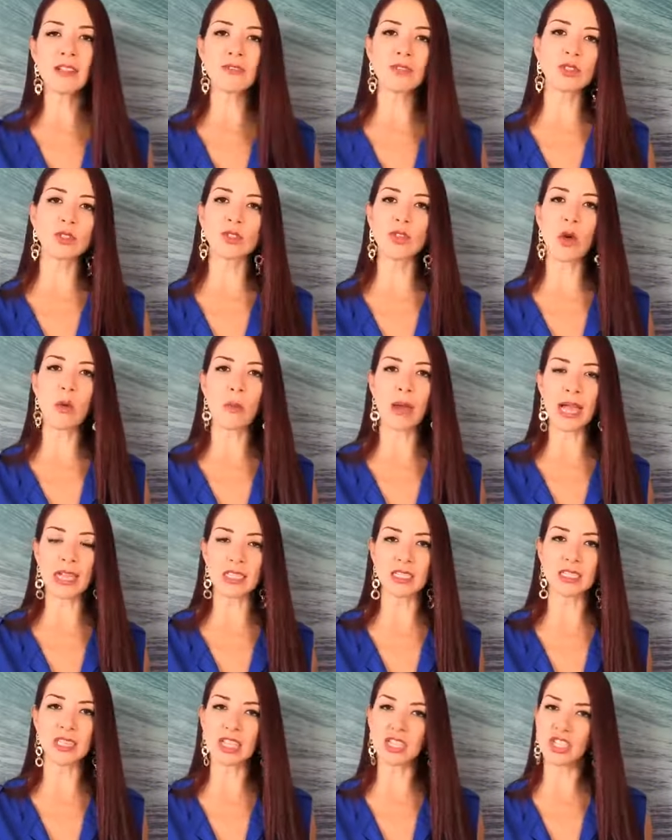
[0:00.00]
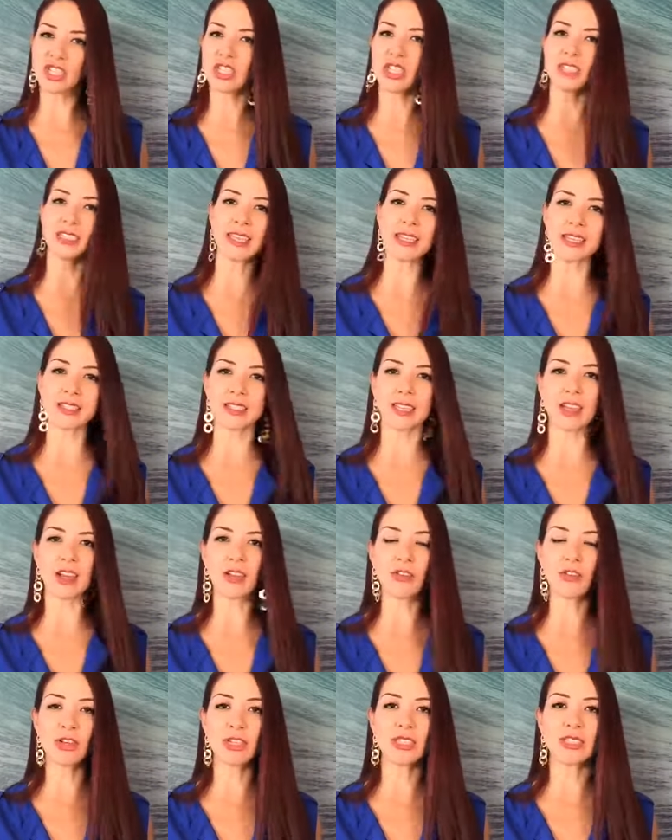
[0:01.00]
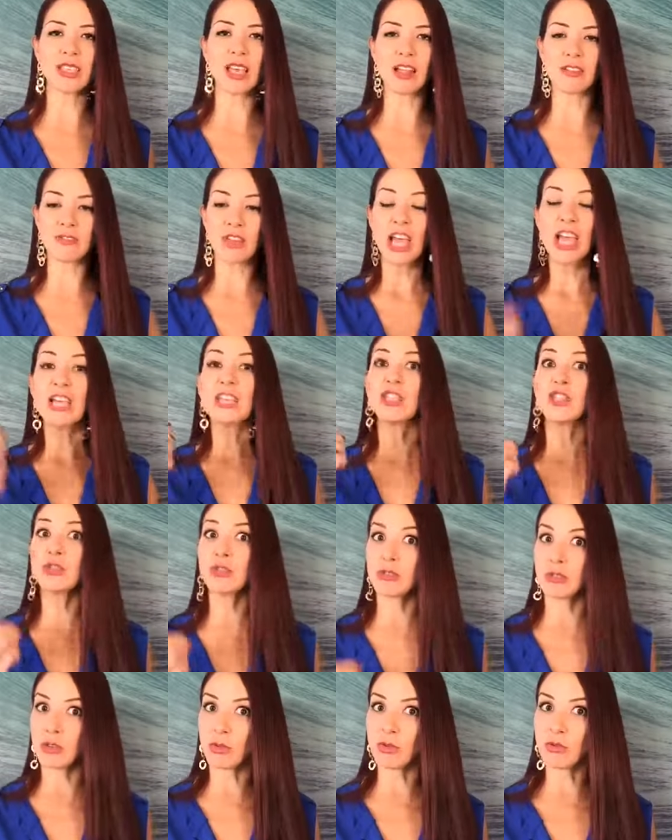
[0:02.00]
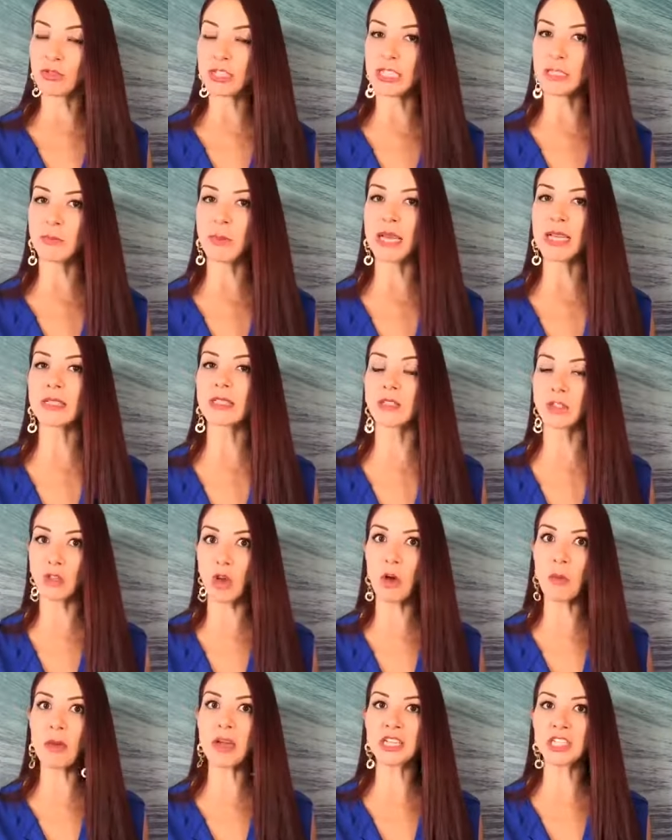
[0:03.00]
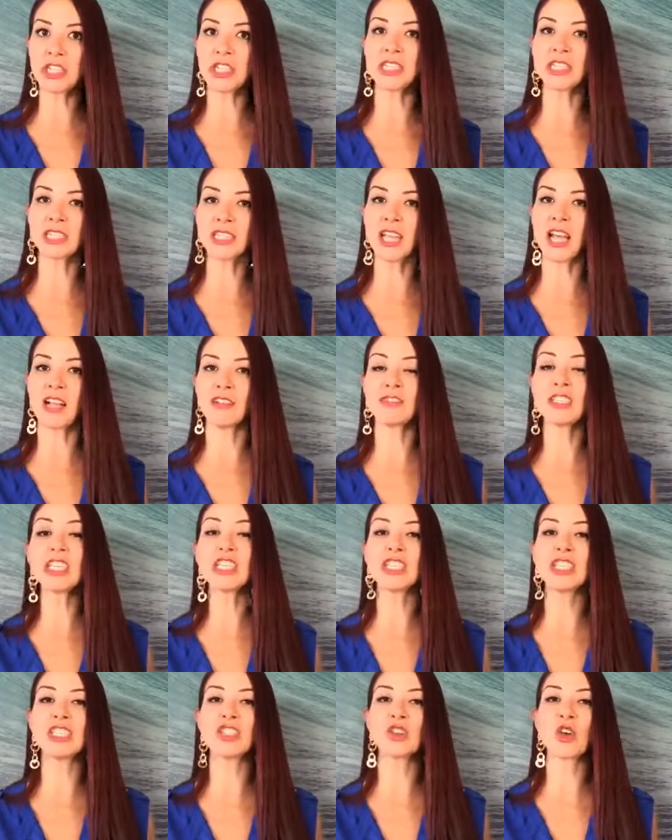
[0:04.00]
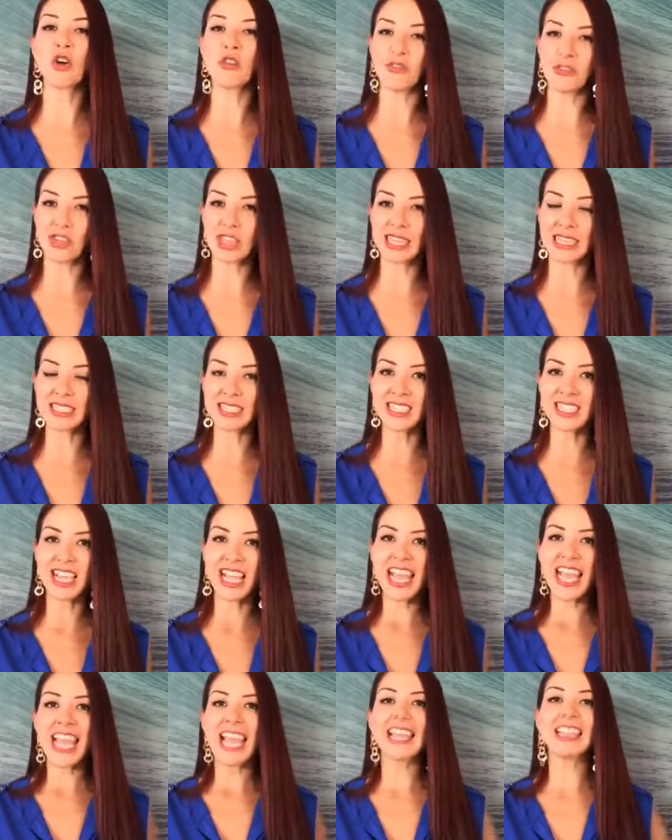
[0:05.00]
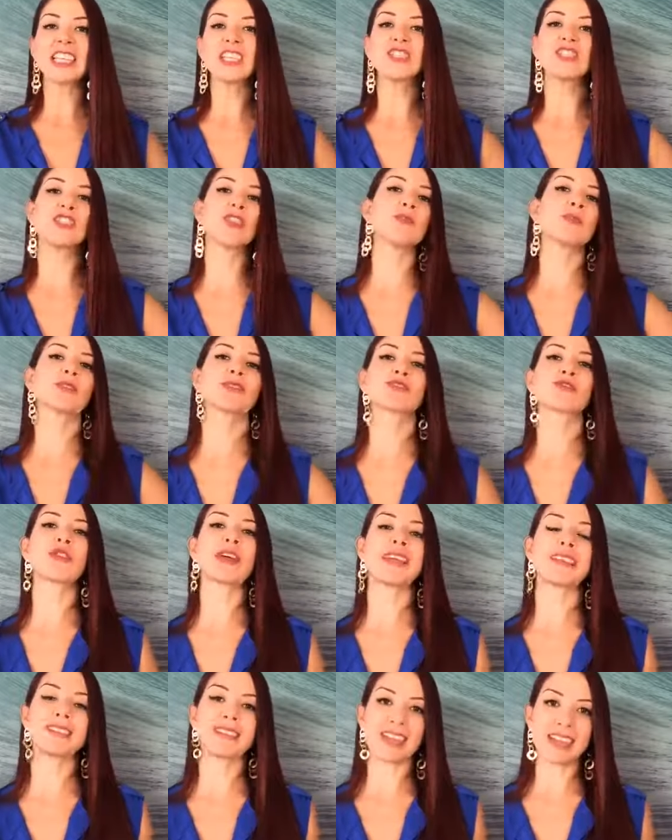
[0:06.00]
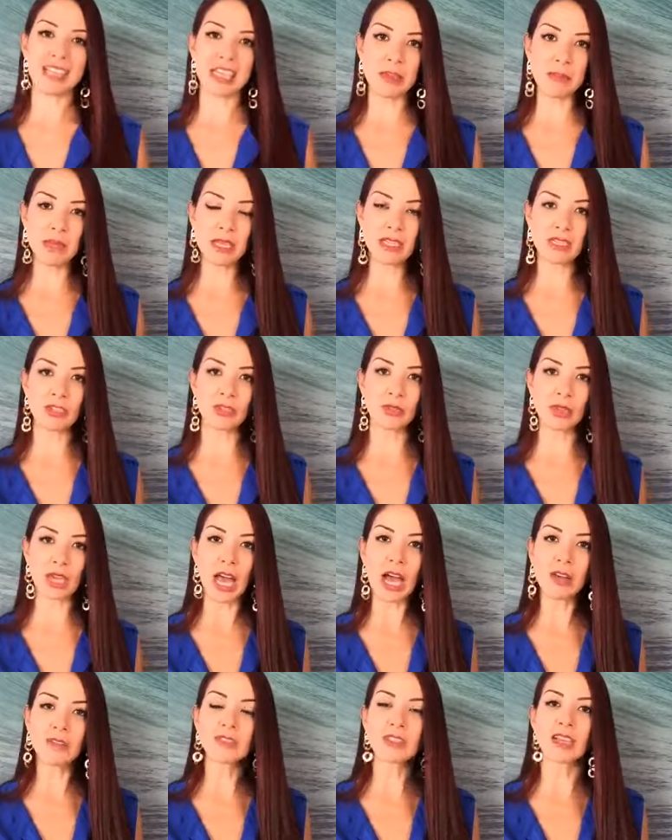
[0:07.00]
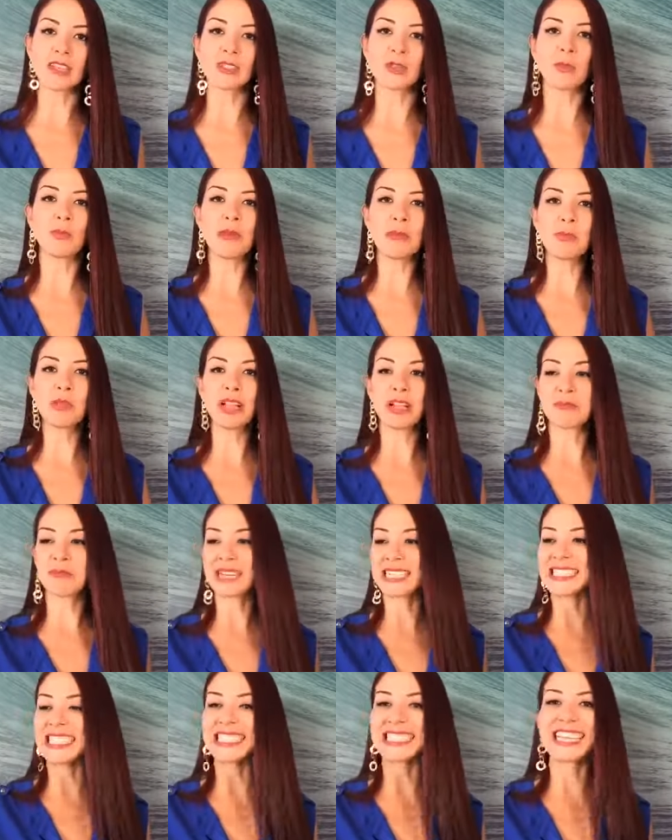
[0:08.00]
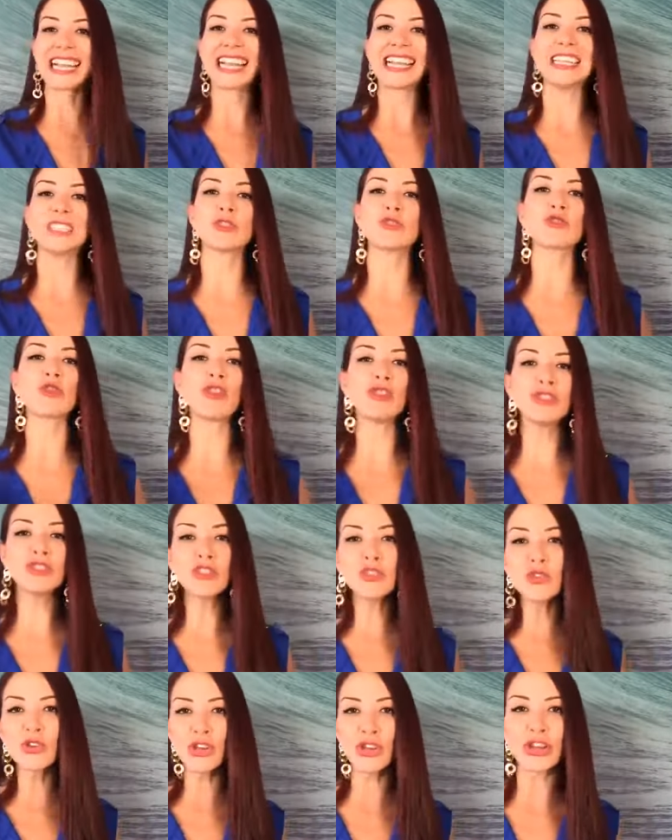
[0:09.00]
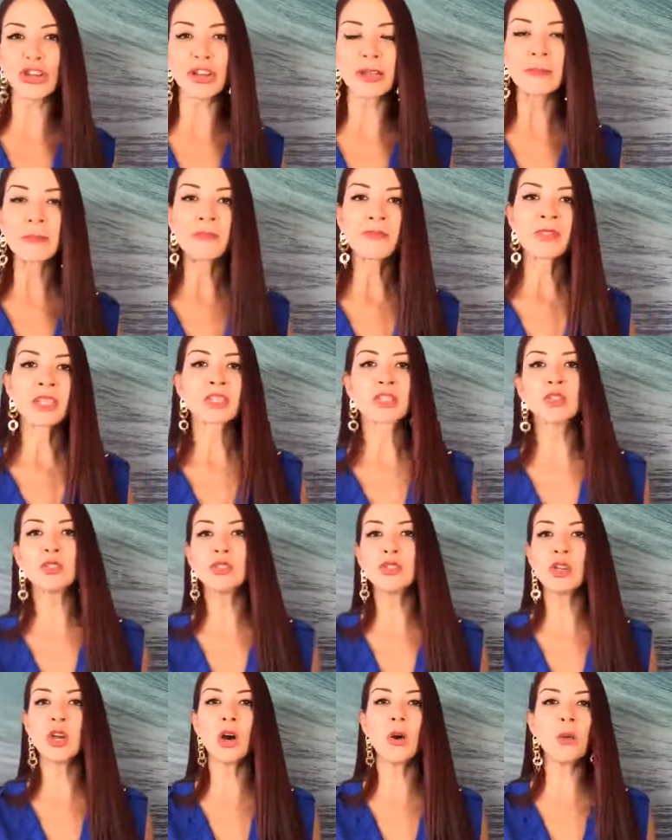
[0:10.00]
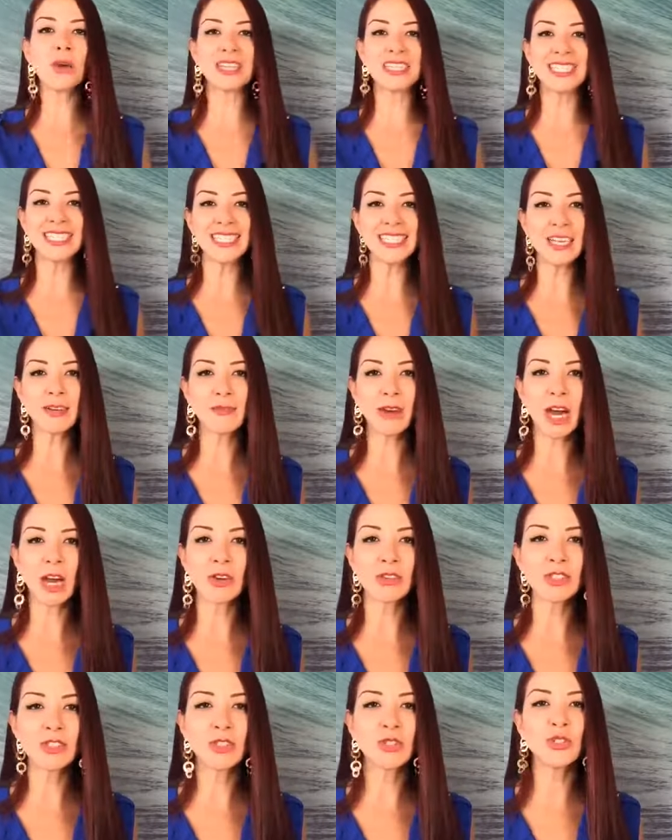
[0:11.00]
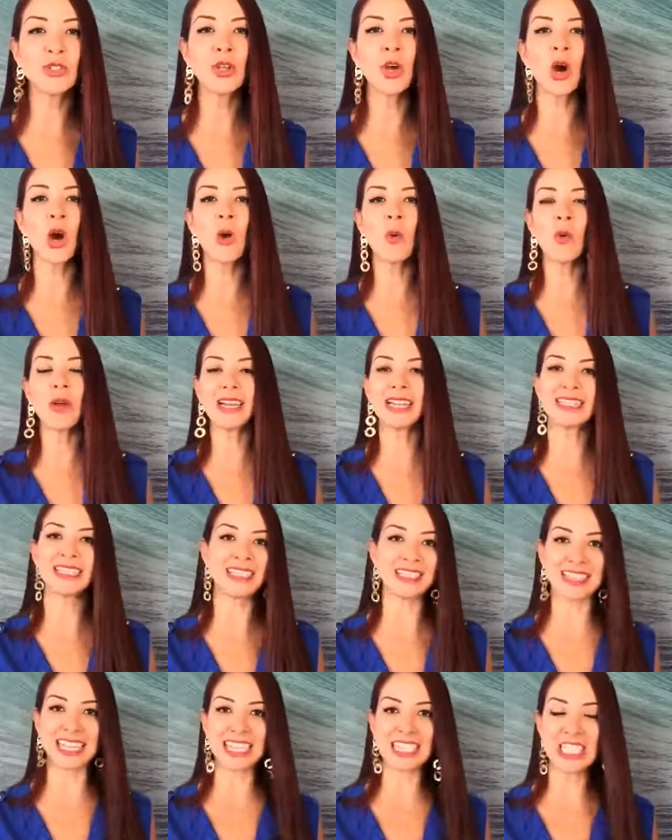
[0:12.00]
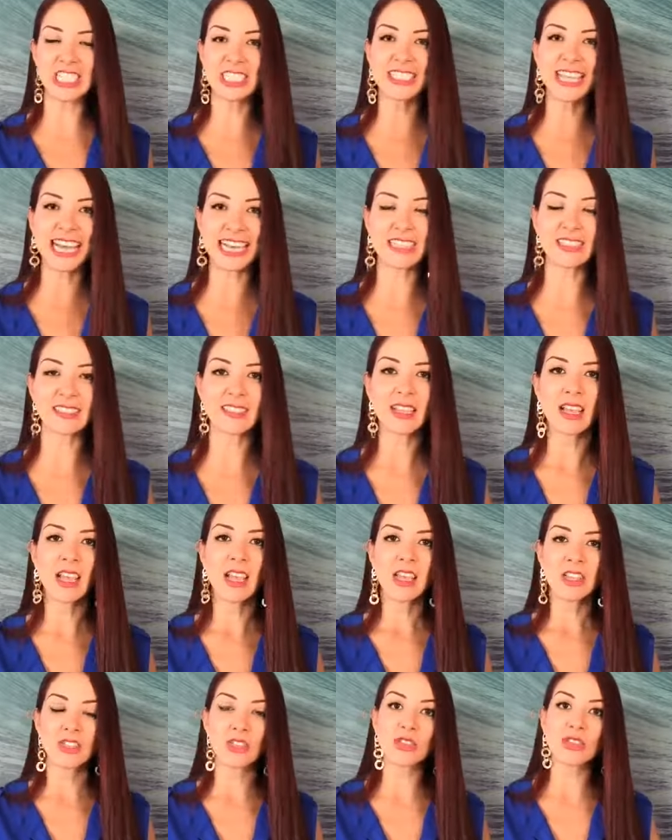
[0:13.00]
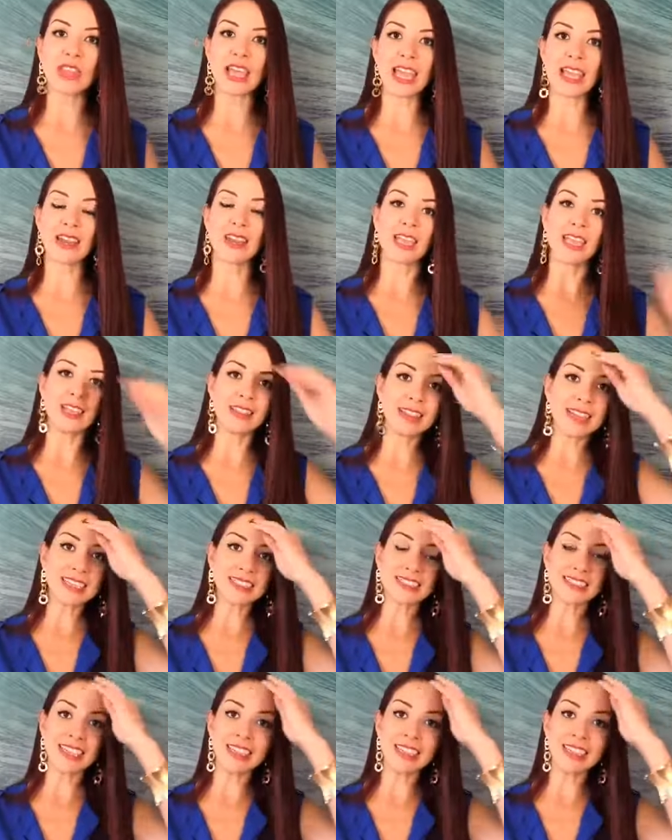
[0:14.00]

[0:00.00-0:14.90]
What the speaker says: so much that she takes care of herself, who respects so much herself that she's confident, and then she portrays that image to the outside so people are magnetically drawn to her to know what she's about, to know what is it that she does. So then in that